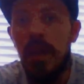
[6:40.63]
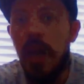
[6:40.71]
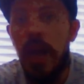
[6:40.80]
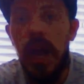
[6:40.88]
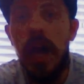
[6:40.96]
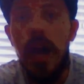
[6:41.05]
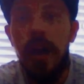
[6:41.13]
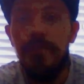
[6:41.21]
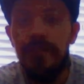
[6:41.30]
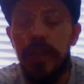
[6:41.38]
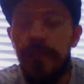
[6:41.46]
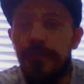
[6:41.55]
half
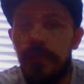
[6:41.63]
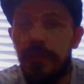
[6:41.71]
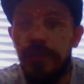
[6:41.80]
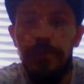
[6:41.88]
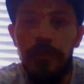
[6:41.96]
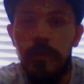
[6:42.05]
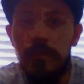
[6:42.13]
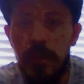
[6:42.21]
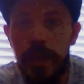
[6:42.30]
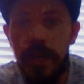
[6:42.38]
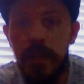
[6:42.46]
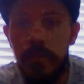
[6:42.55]
different from
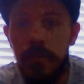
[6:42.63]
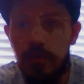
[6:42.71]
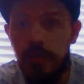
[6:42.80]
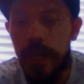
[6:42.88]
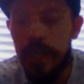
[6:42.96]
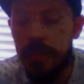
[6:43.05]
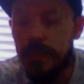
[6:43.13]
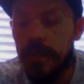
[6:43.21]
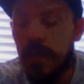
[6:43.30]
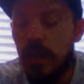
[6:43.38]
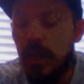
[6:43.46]
regular Marines.